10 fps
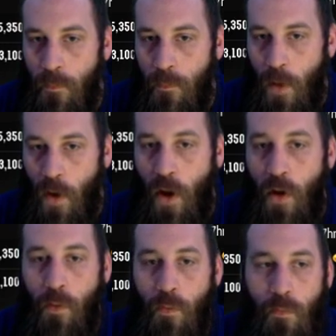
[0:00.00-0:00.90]
Or
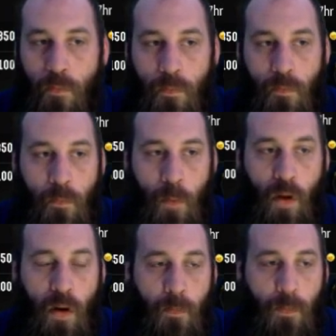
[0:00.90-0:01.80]
no,
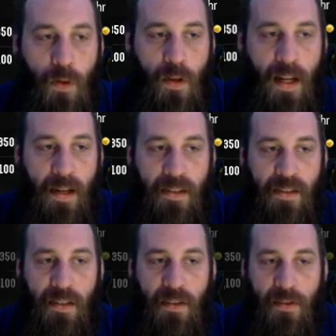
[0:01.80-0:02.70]
Marlon Humphrey, you need
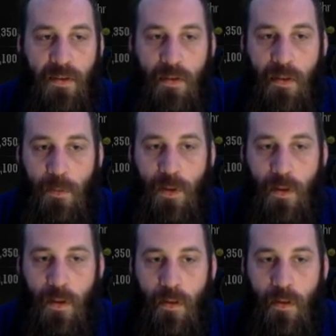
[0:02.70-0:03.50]
86s. I'm sorry.